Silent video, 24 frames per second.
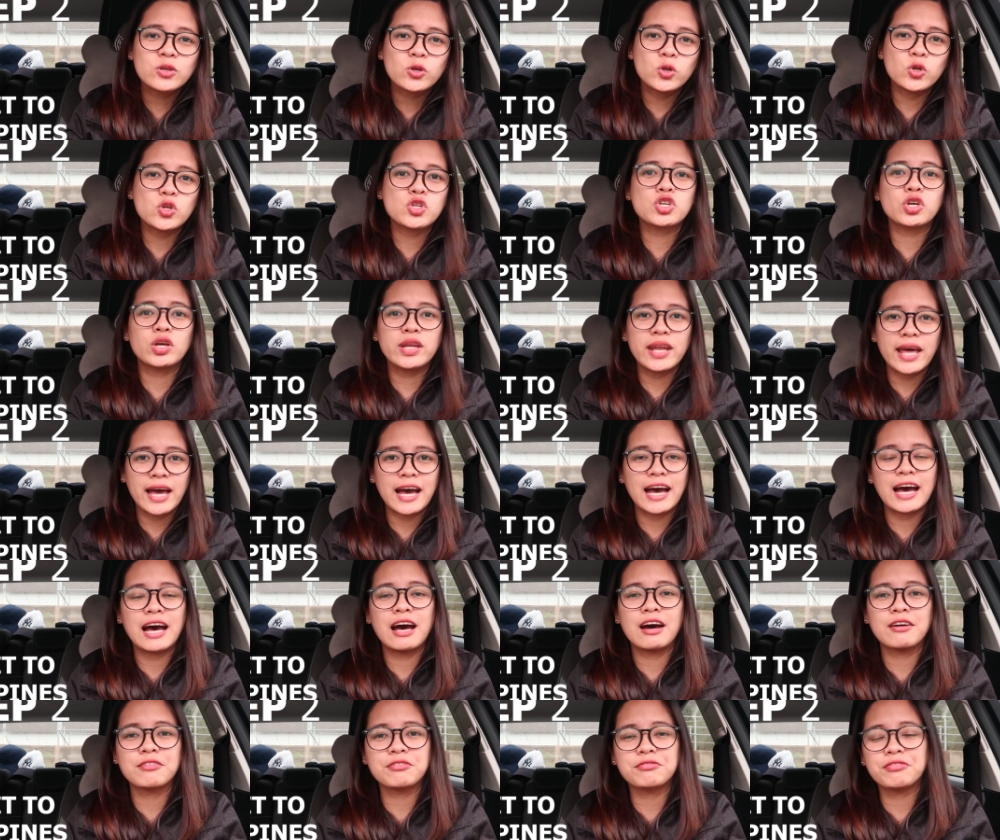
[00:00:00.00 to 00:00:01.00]
You should
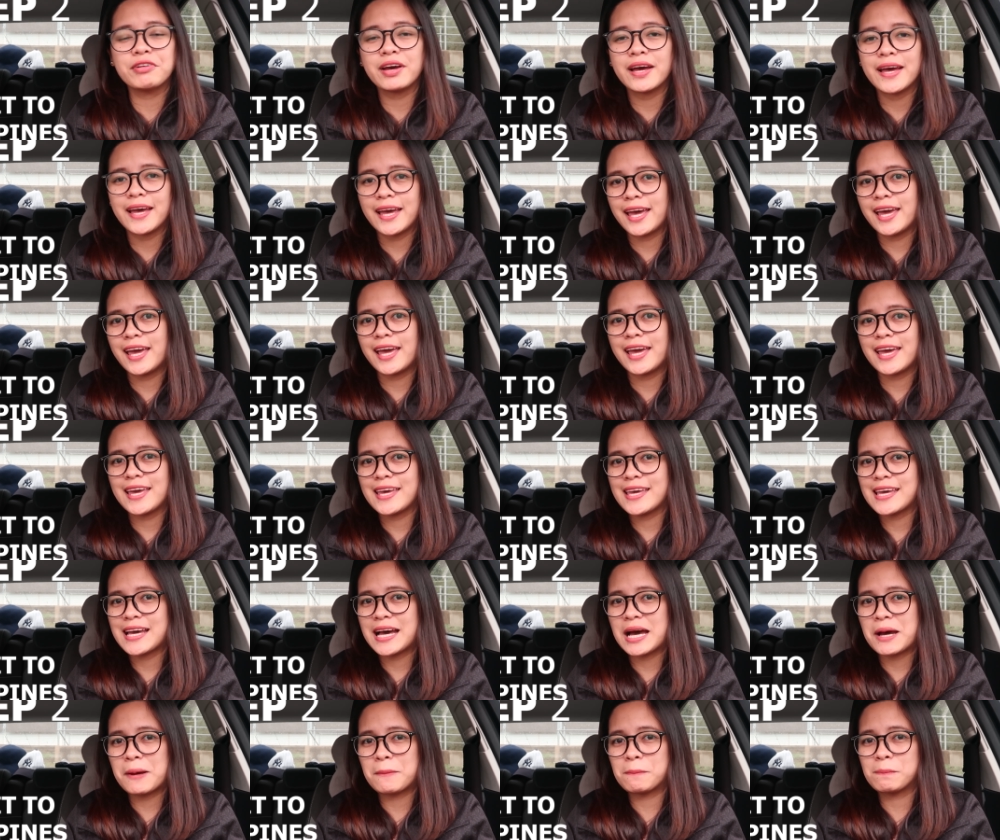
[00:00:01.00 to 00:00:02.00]
have
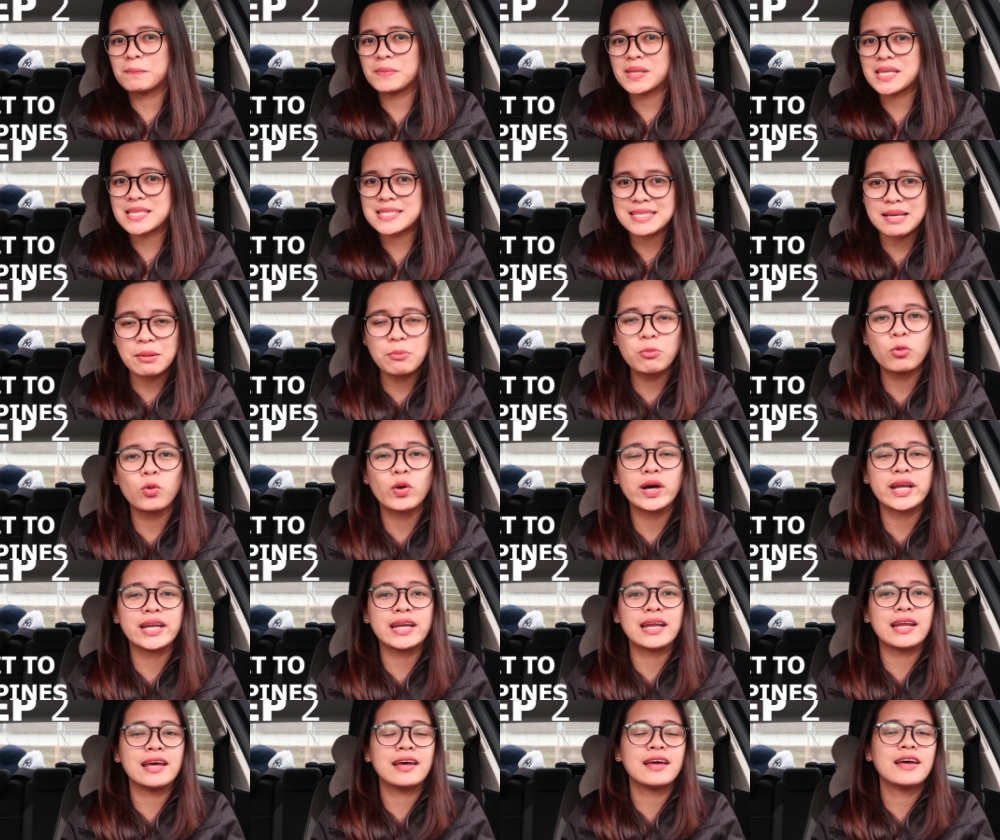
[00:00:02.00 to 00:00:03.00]
a um,
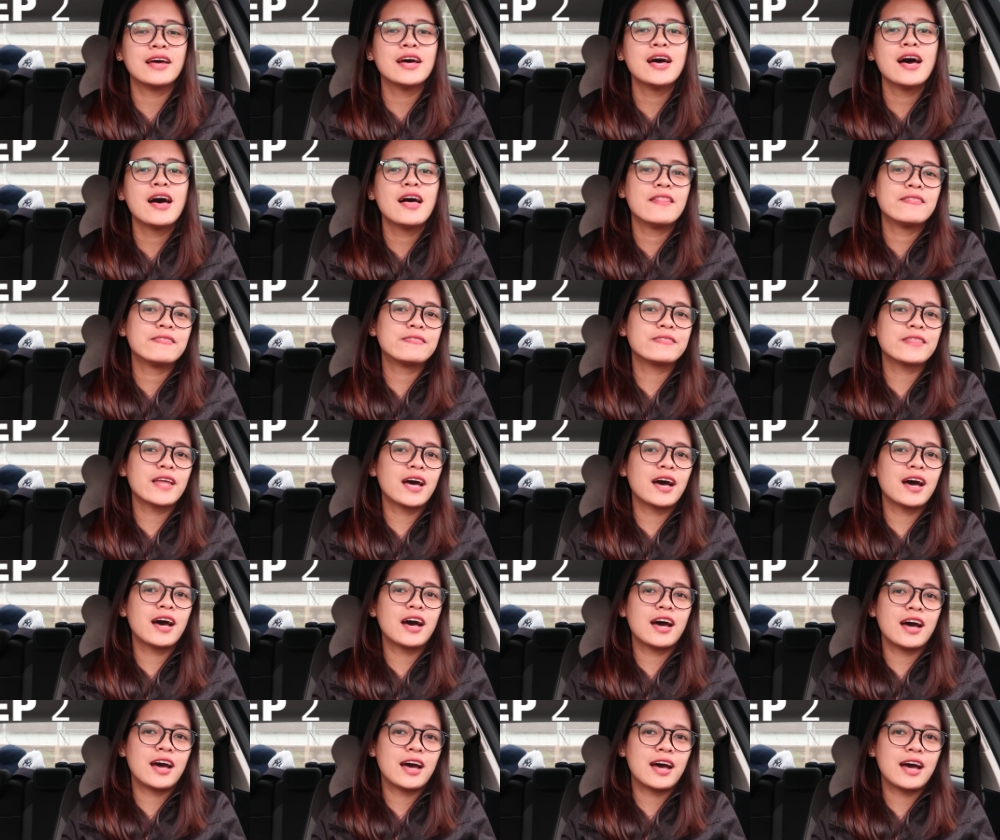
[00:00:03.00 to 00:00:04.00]
someone
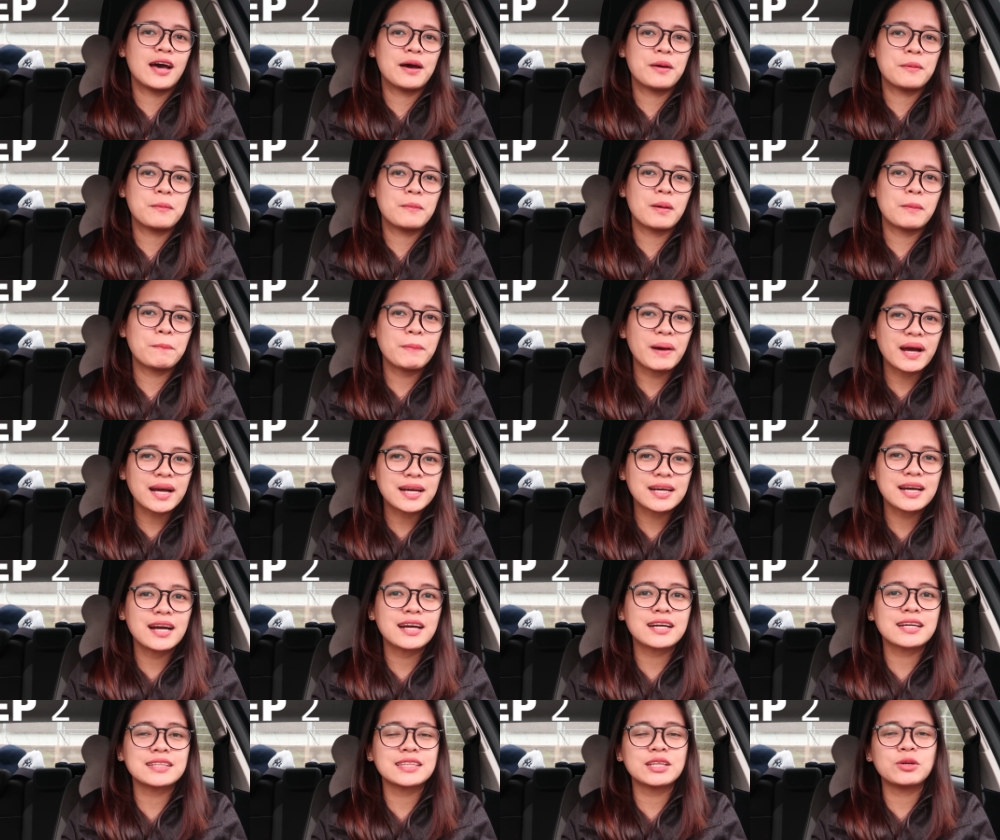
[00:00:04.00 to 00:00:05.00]
na
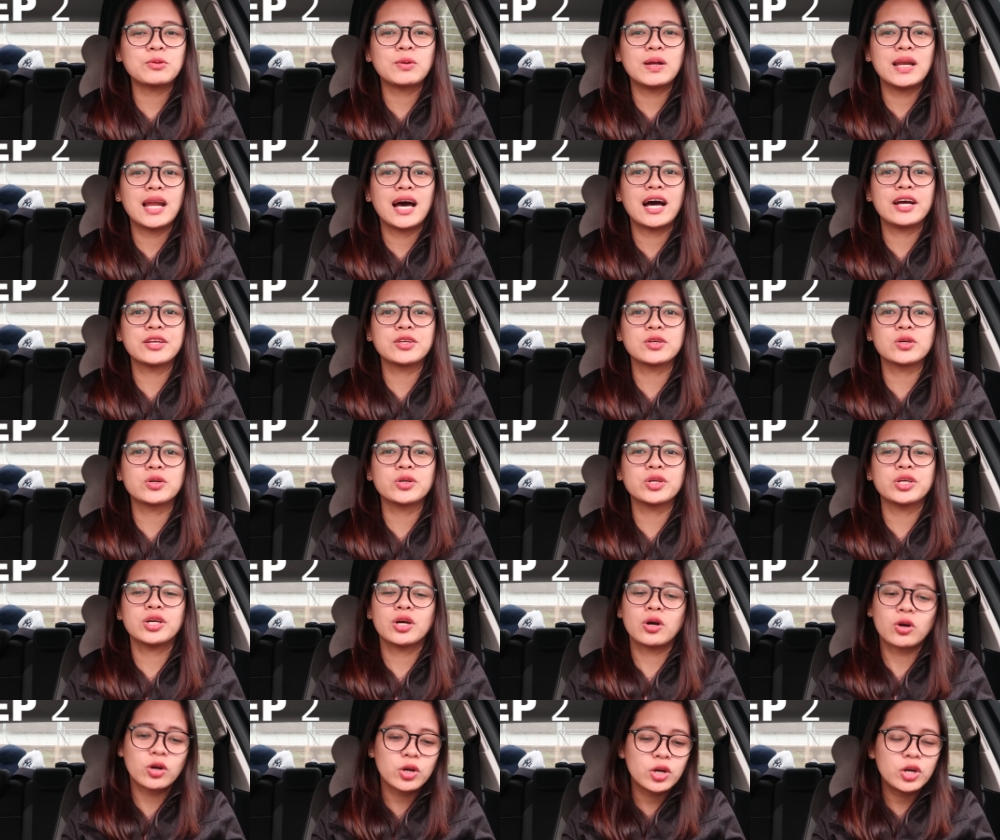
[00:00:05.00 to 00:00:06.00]
mapagkakatiwalaan nyo
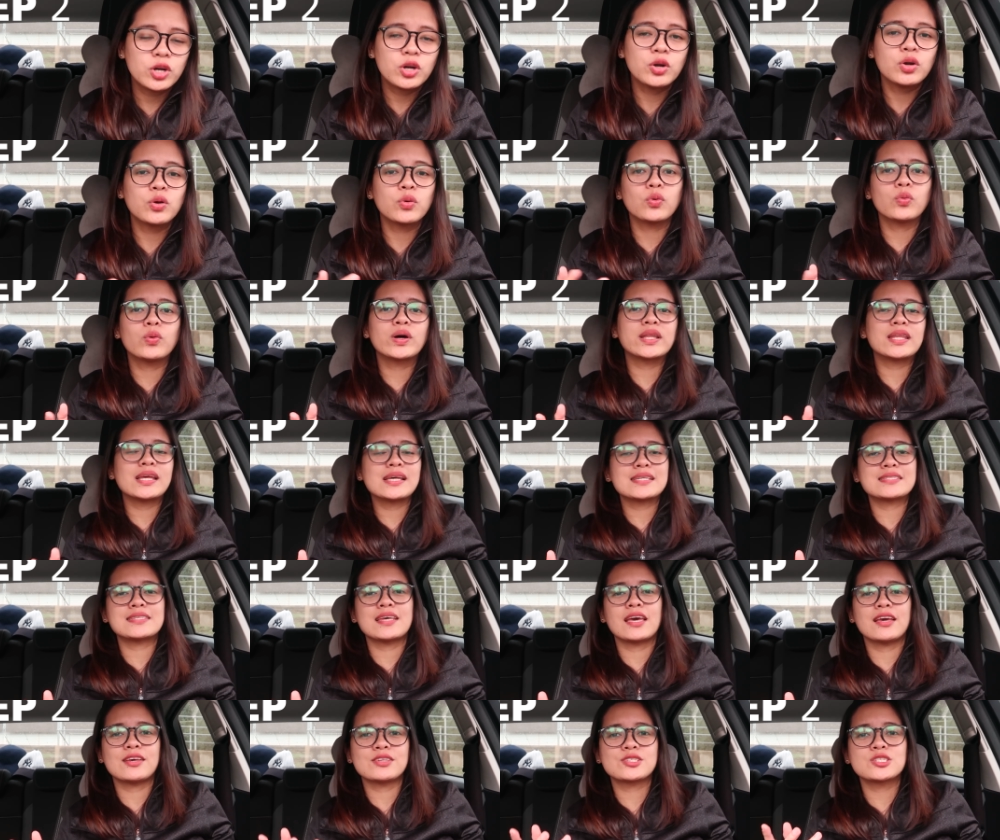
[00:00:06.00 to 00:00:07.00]
or what they
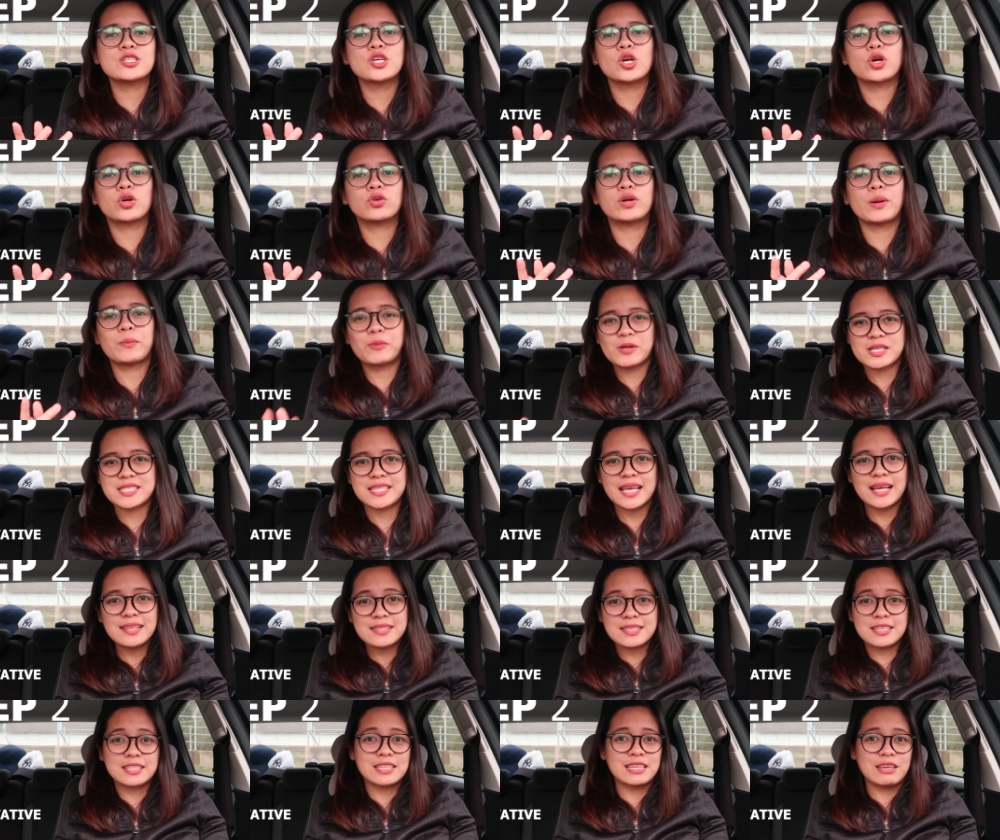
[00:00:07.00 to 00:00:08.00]
say is your
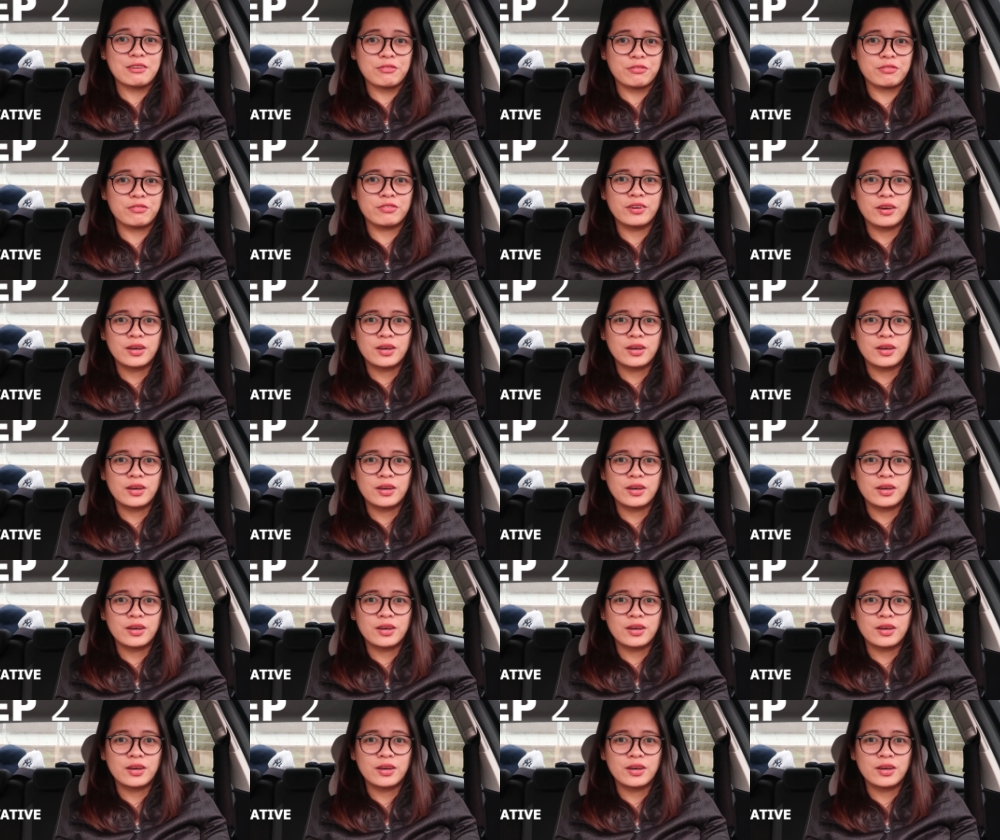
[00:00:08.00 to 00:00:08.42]
representative.